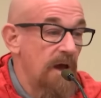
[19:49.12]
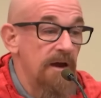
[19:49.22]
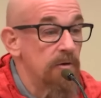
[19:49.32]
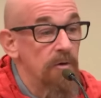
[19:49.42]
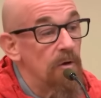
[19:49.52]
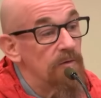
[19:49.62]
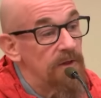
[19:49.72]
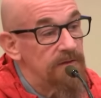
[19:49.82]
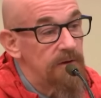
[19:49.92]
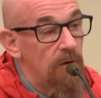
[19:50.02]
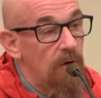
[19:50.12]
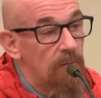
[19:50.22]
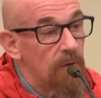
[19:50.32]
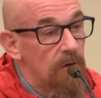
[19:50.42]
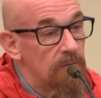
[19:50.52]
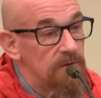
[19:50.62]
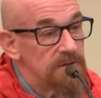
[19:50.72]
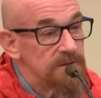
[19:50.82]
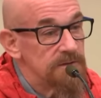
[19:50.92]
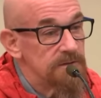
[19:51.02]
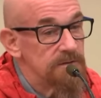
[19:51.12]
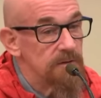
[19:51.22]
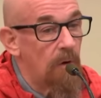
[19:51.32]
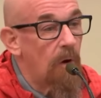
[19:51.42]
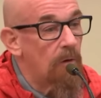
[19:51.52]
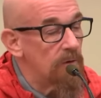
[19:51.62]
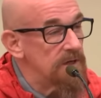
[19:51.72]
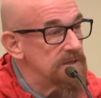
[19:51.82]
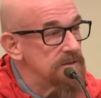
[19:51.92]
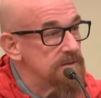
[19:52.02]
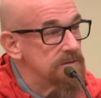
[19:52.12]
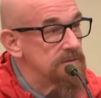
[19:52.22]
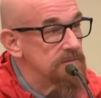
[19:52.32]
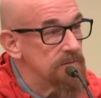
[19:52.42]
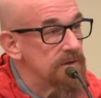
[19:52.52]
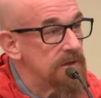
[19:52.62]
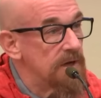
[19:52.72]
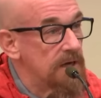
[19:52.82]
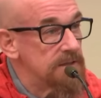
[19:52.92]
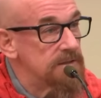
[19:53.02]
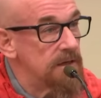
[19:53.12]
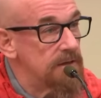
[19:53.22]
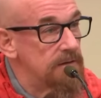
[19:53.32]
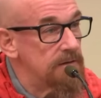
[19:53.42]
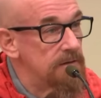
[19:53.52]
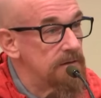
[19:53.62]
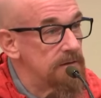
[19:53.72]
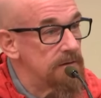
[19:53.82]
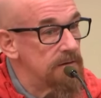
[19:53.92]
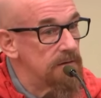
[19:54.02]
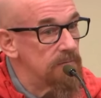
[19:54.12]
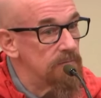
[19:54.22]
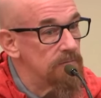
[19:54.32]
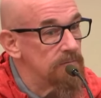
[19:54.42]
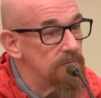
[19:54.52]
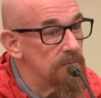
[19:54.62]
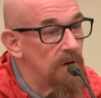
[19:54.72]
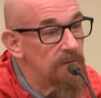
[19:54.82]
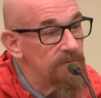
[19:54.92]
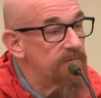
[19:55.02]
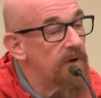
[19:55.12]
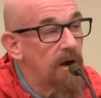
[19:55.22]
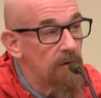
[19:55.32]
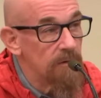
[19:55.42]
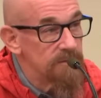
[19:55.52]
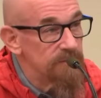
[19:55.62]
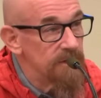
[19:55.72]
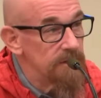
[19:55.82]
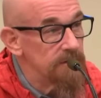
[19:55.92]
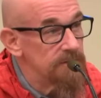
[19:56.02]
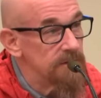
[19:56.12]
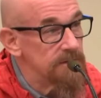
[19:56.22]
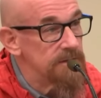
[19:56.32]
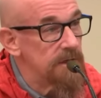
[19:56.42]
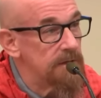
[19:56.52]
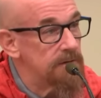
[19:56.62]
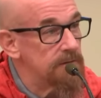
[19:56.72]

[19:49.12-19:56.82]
I don't know that the armor was always within eyesight of the firearms being used on set.